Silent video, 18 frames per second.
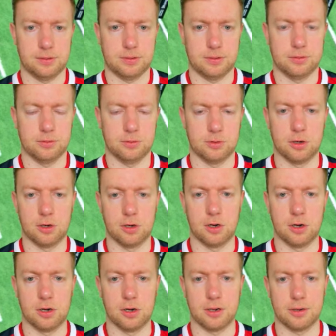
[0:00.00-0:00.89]

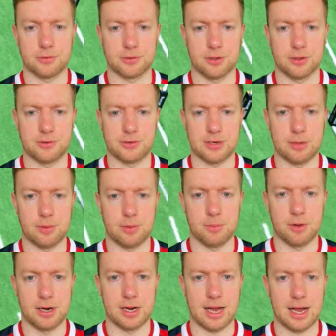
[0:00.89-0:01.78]
Oh, I was going to say we
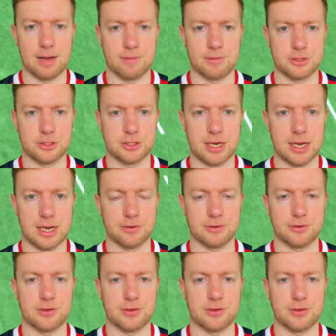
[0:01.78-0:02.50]
might have a chance